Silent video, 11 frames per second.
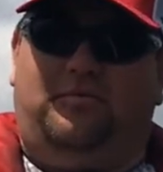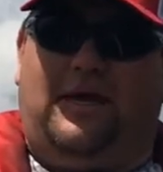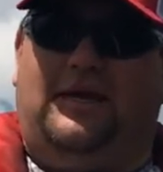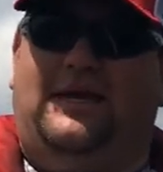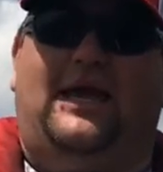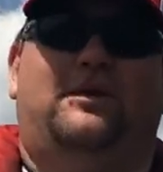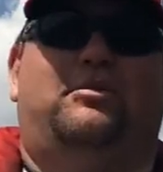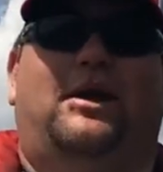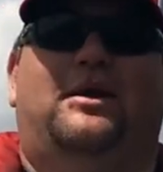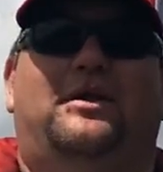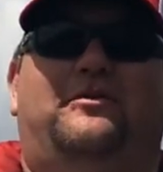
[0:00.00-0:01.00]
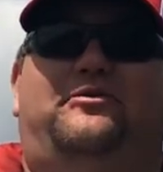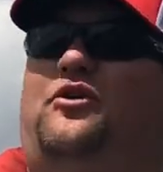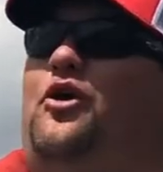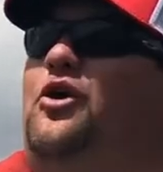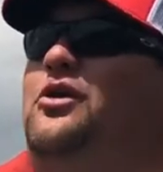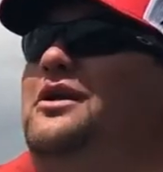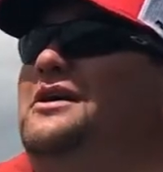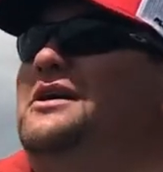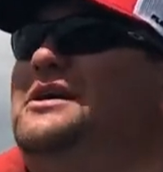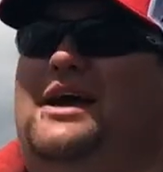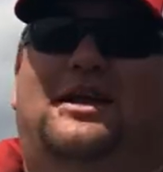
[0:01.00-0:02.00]
It hit right on that fall.
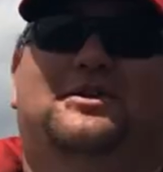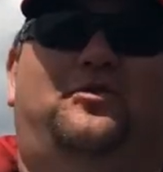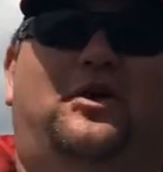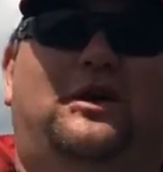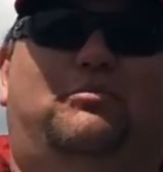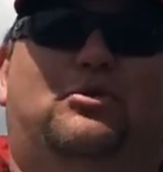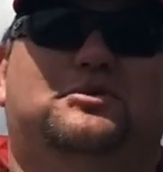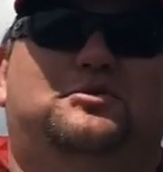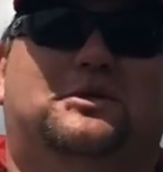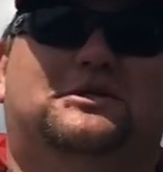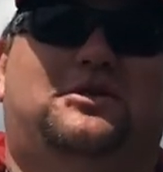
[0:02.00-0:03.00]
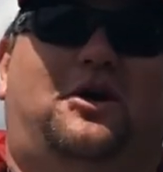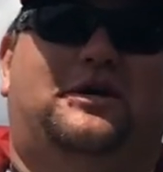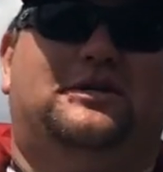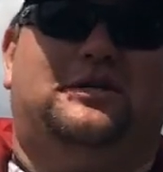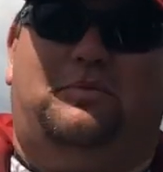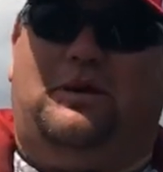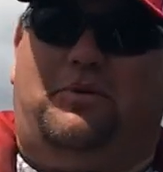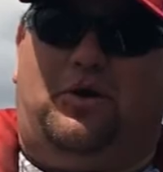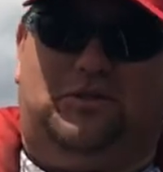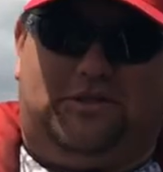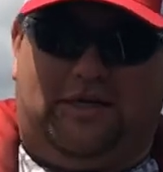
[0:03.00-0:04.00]
And it's funny, Bruce was talking to me
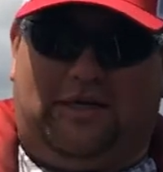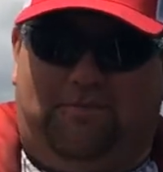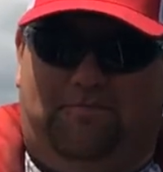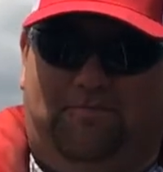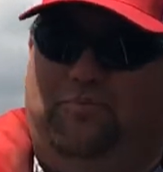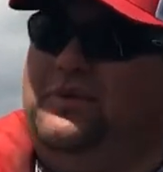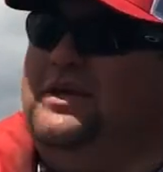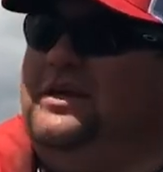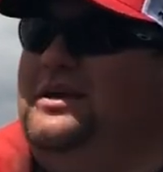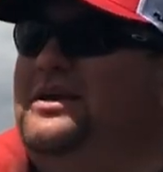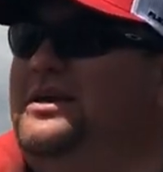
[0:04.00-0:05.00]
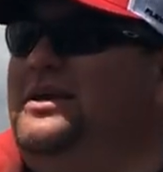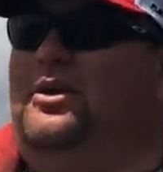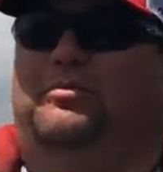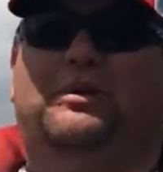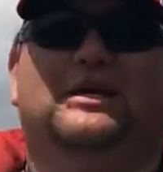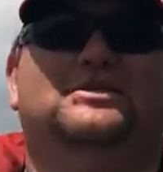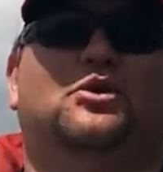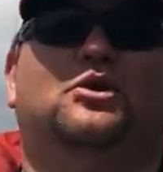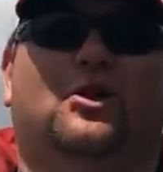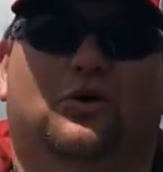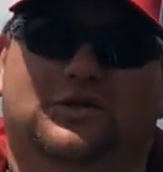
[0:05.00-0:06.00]
about, um, you know, being so
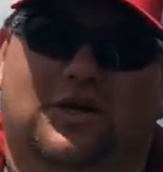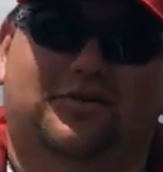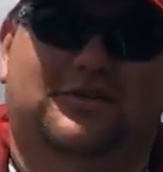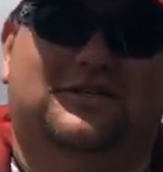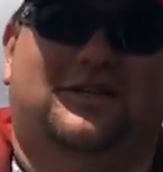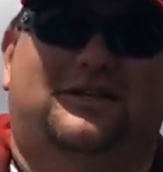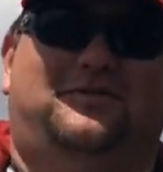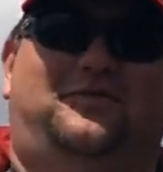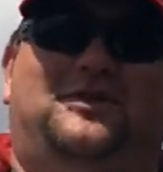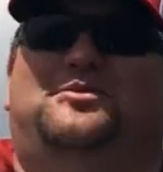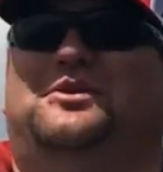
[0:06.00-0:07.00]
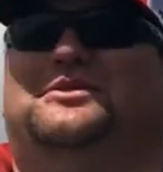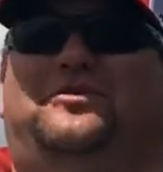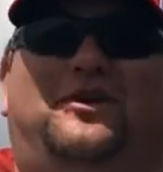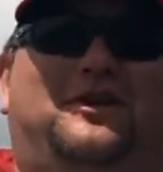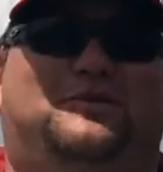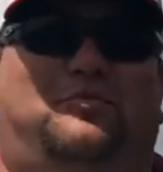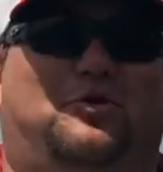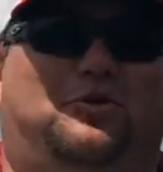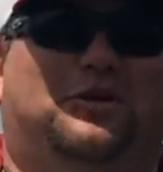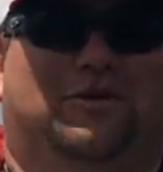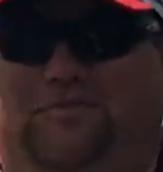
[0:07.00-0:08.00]
close. Obviously this fish wasn't very spooked.